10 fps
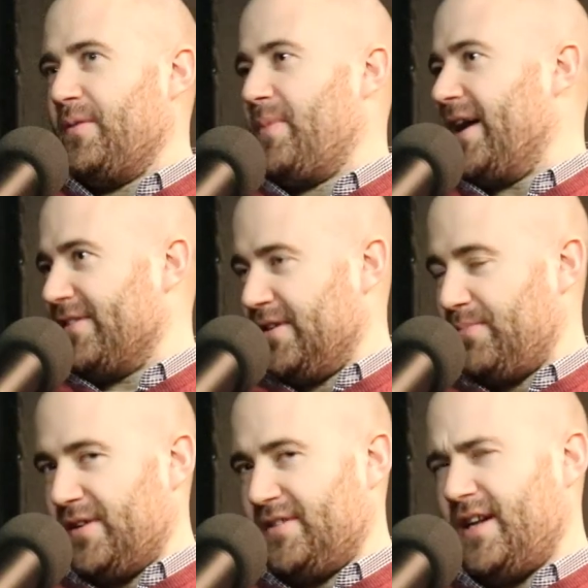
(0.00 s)
the, blanks in his
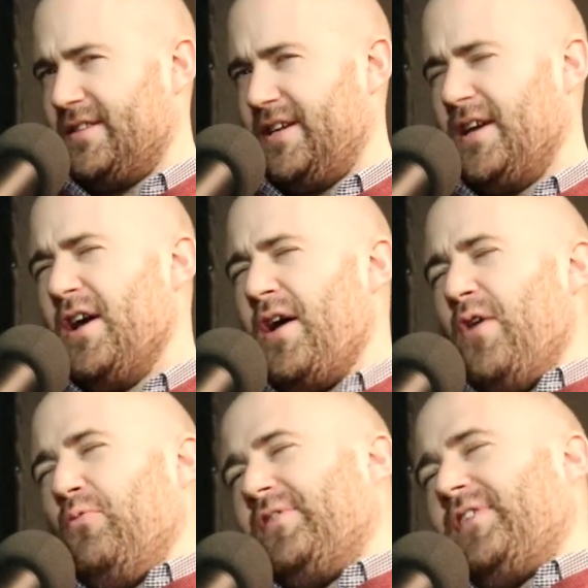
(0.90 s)
personality.
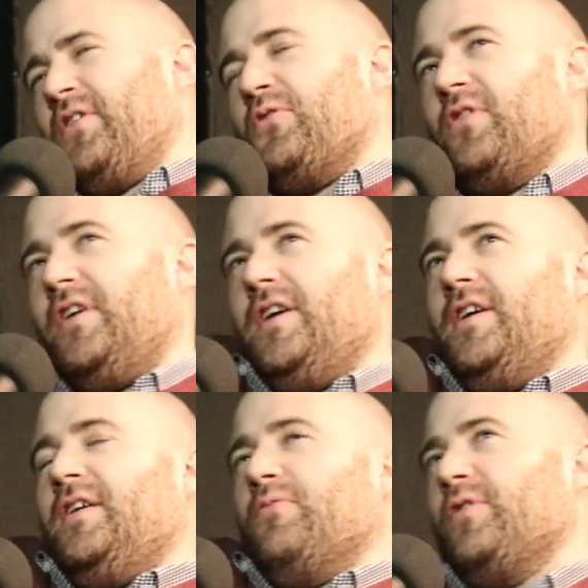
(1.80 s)
With Stan
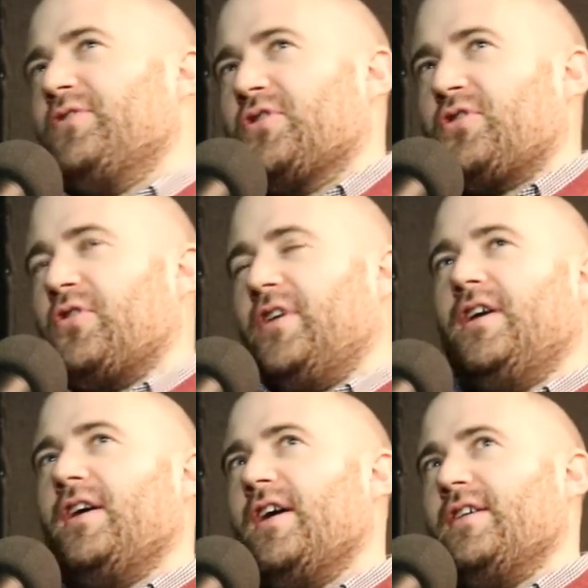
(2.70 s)
Kroenke, with Josh
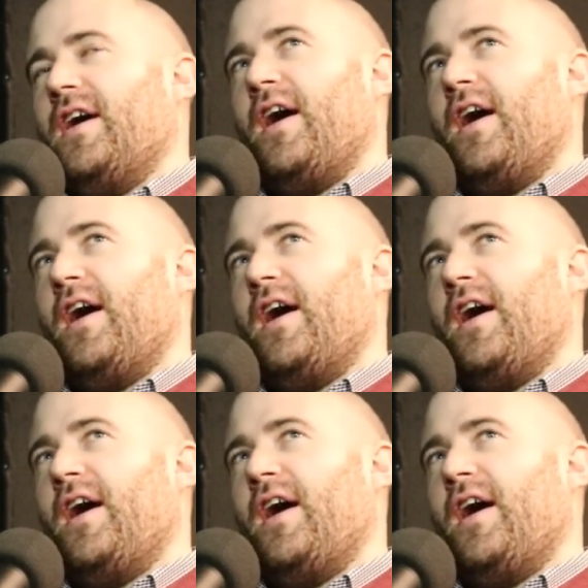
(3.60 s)
Kroenke, I,